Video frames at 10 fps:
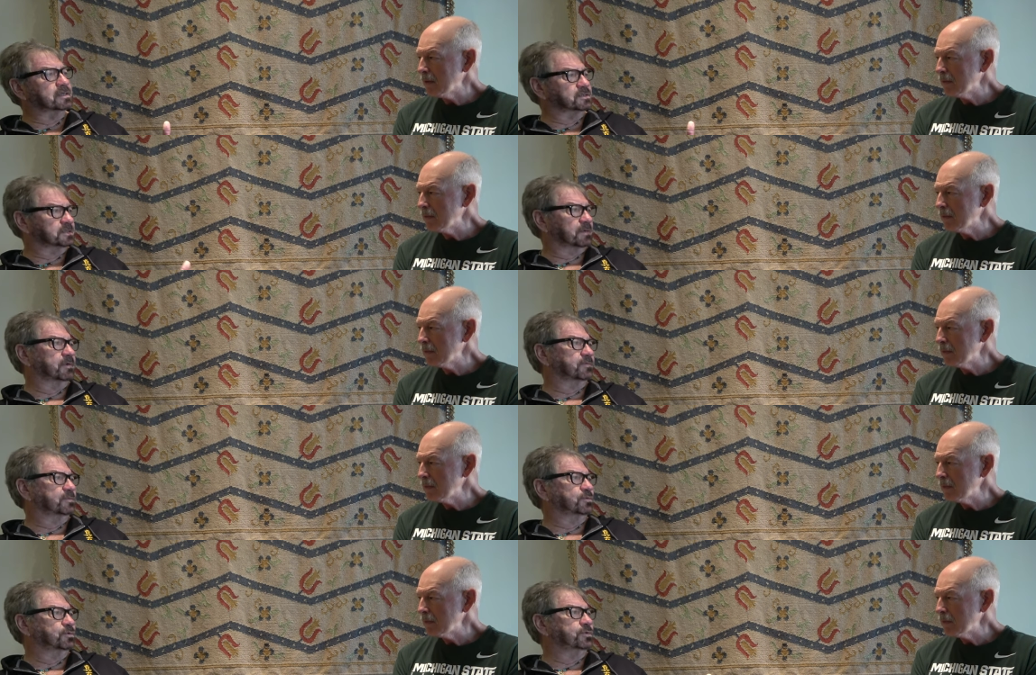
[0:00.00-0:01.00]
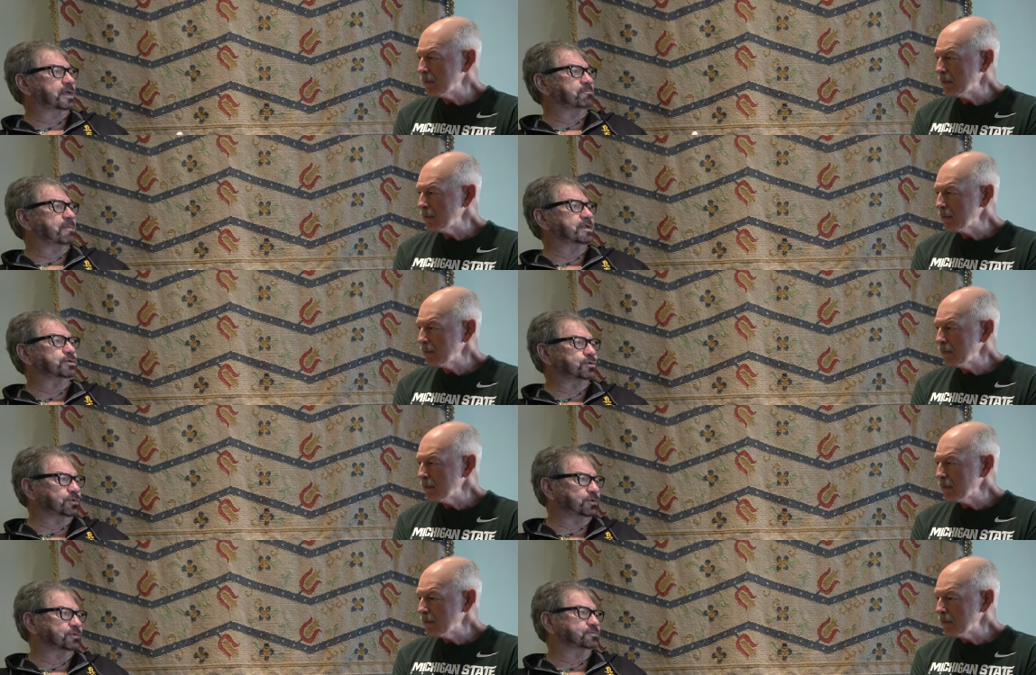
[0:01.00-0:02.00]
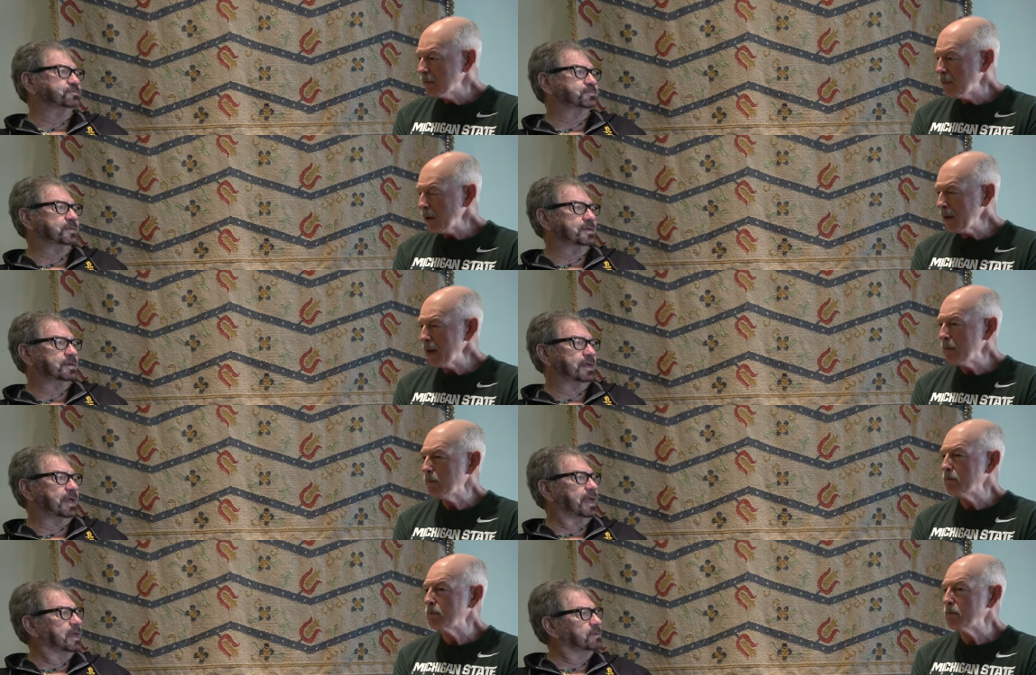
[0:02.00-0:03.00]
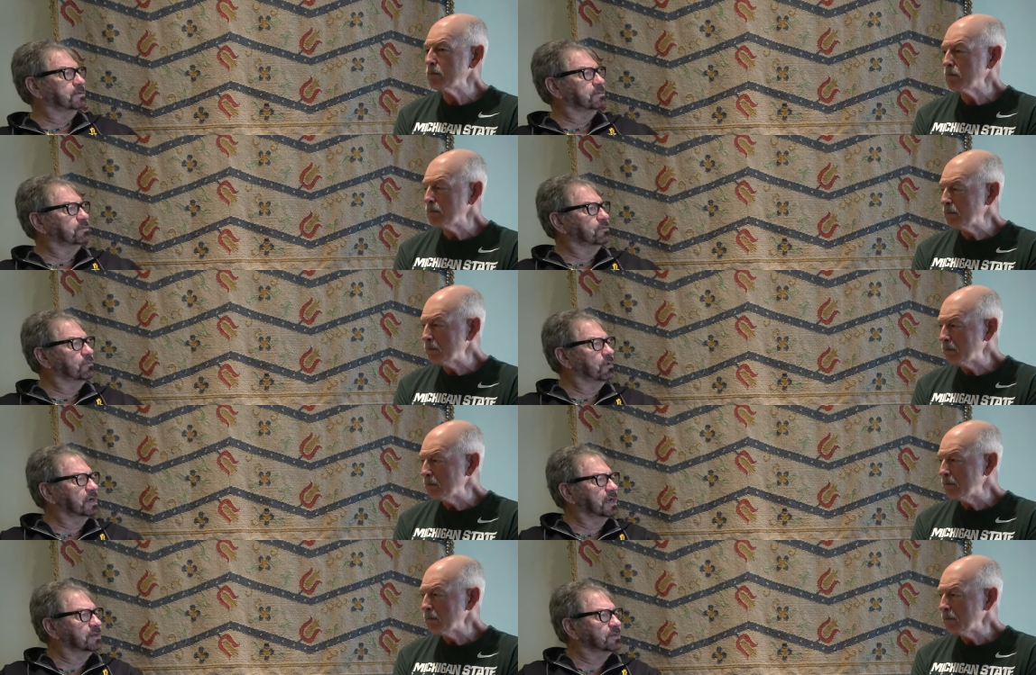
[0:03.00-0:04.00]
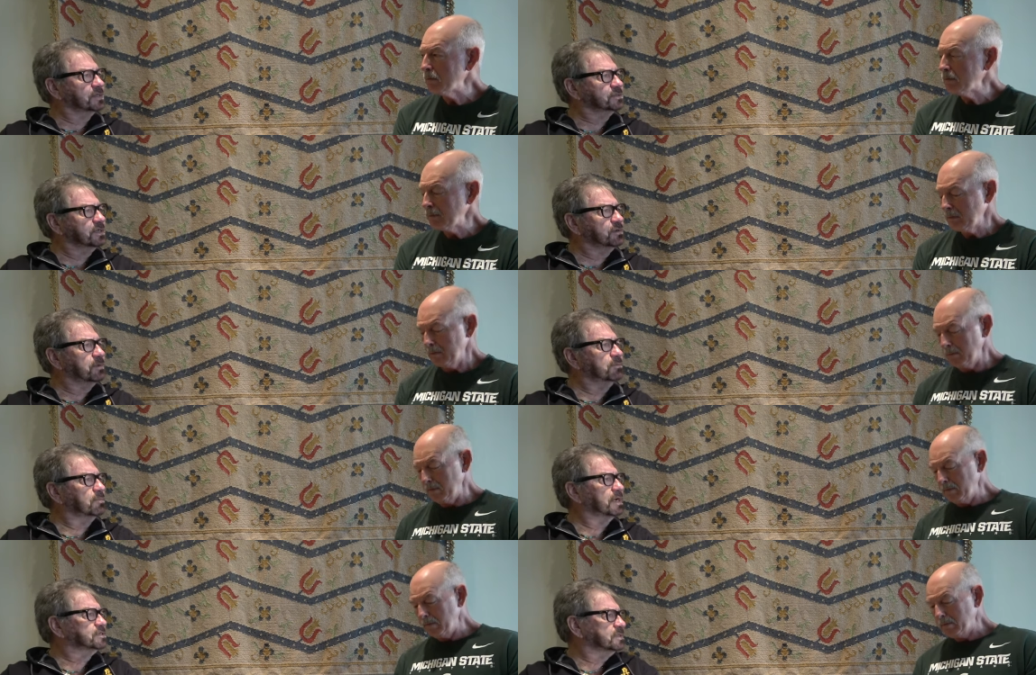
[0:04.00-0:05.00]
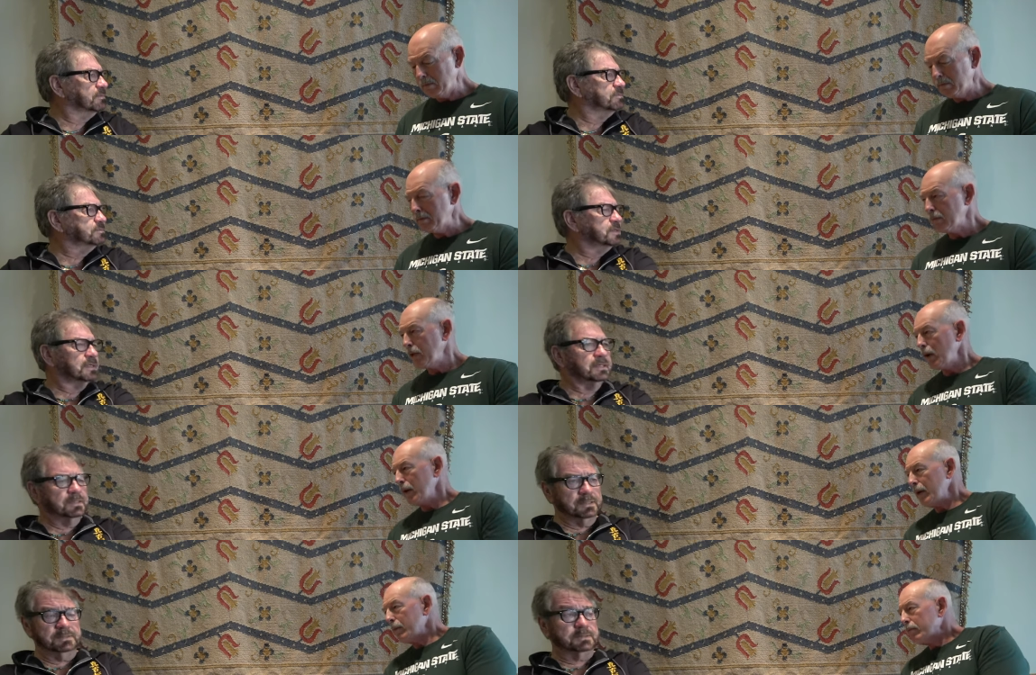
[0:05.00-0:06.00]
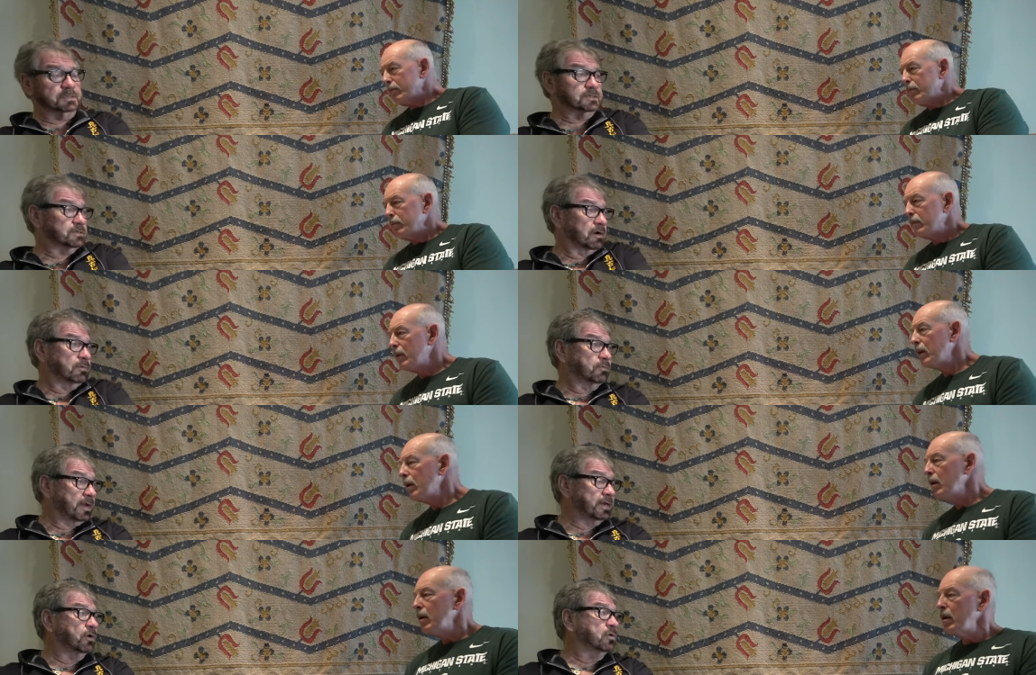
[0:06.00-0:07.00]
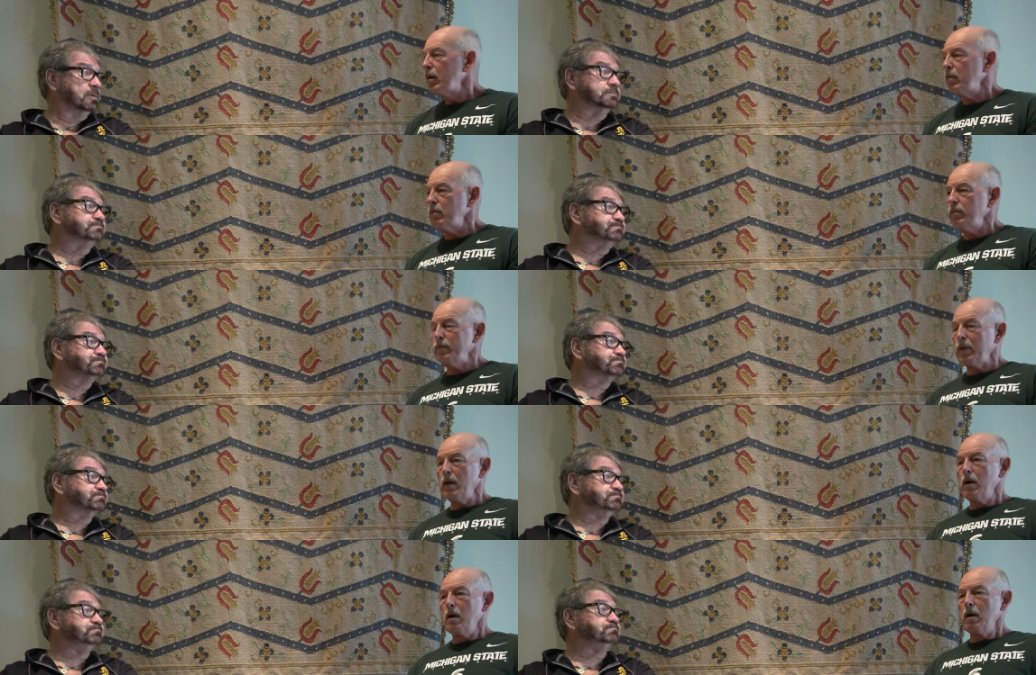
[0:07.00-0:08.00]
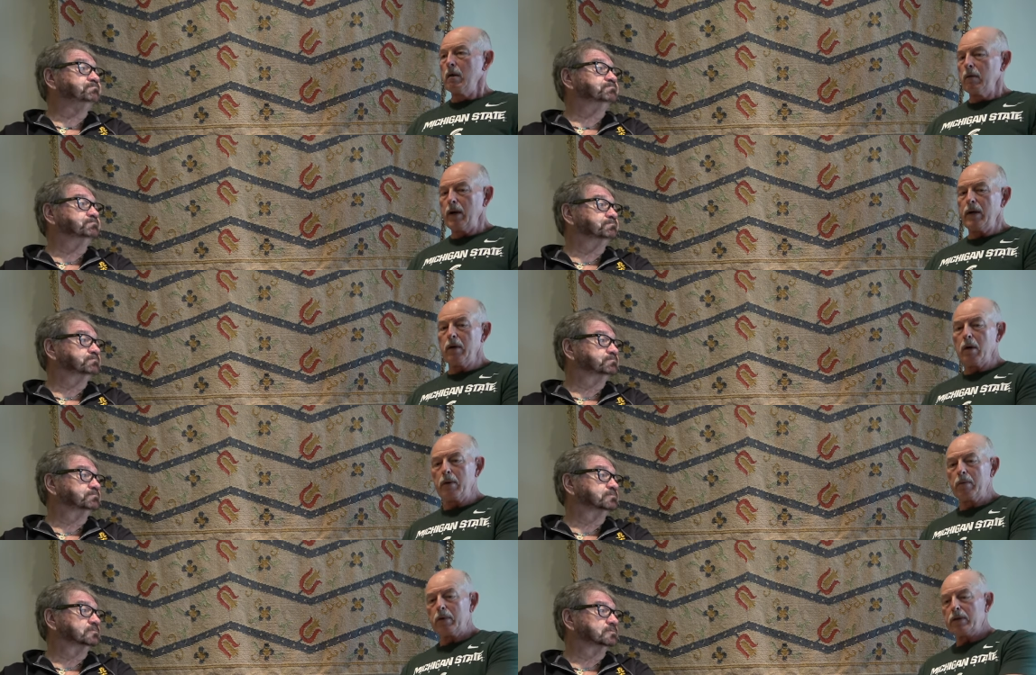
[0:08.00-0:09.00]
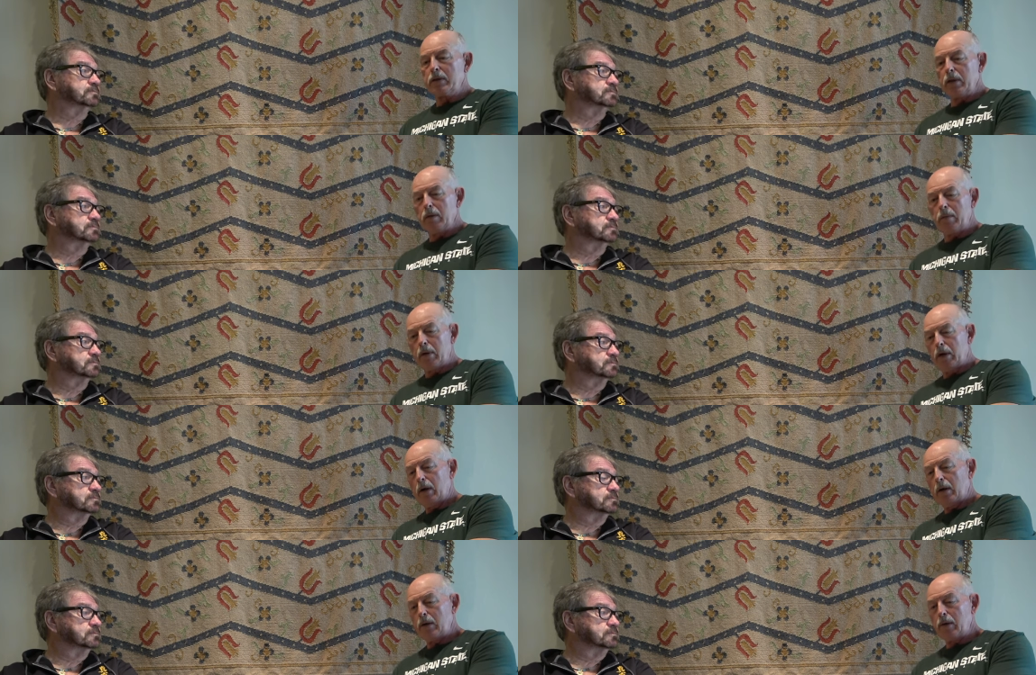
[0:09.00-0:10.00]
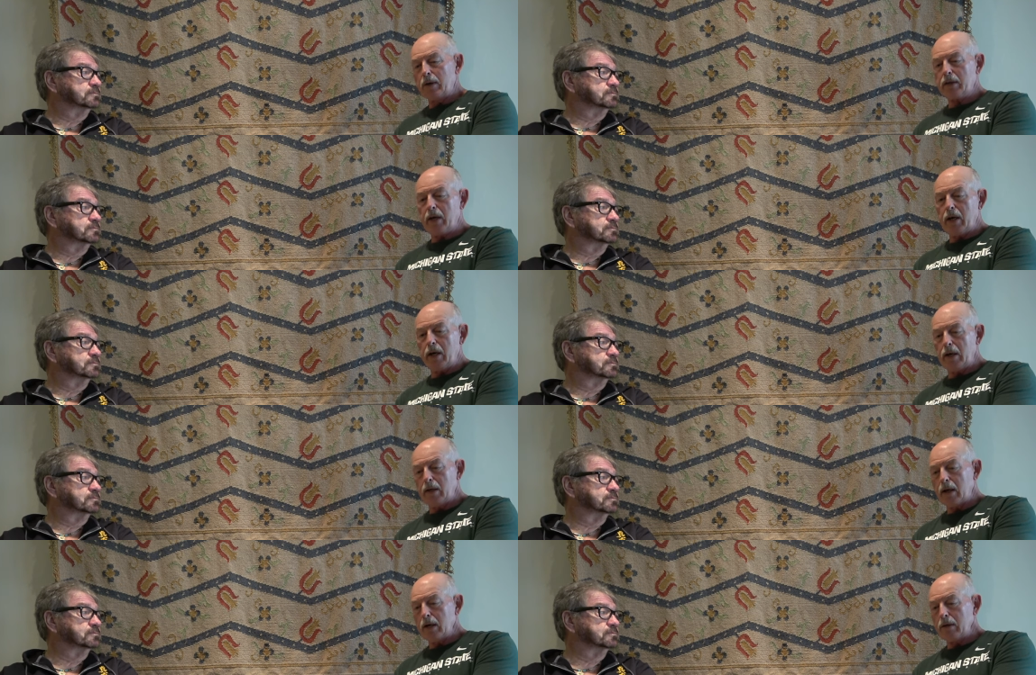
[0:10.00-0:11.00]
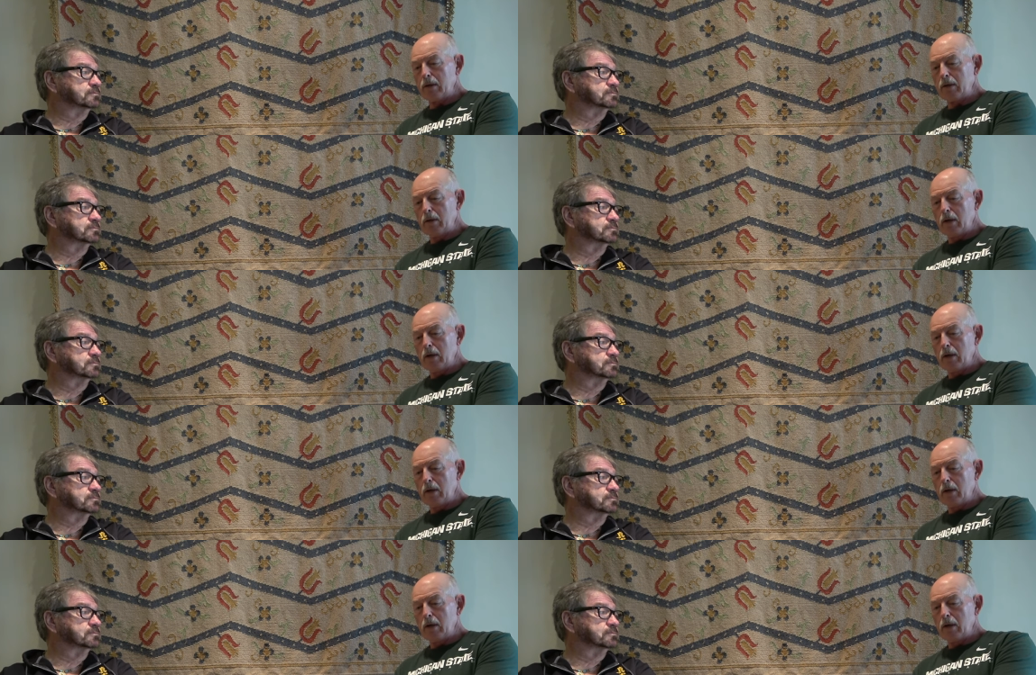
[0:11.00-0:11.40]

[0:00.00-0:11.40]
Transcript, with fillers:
Speaker 1: on some of who they meant to you, okay, and what kind of things can you remember about some of them.
Speaker 2: Okay, let's start with Randy Holman. Randy Holman was uh, a U S K A national